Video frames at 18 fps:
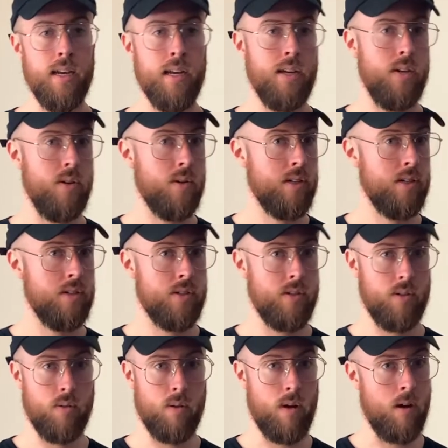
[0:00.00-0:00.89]
you can
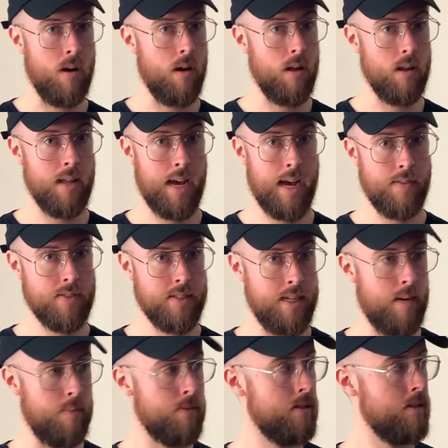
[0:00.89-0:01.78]
do all half
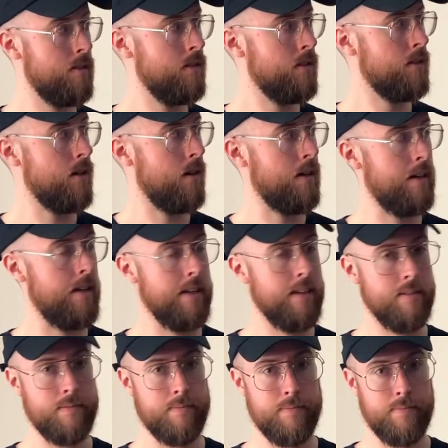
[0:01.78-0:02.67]
steps
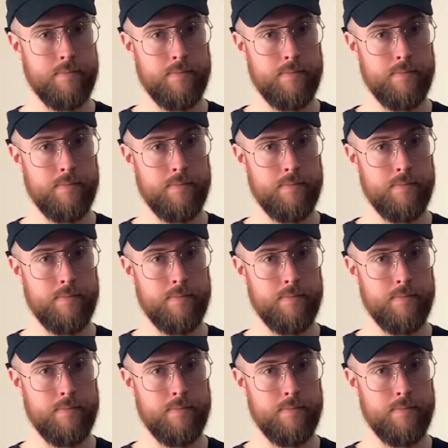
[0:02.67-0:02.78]
starting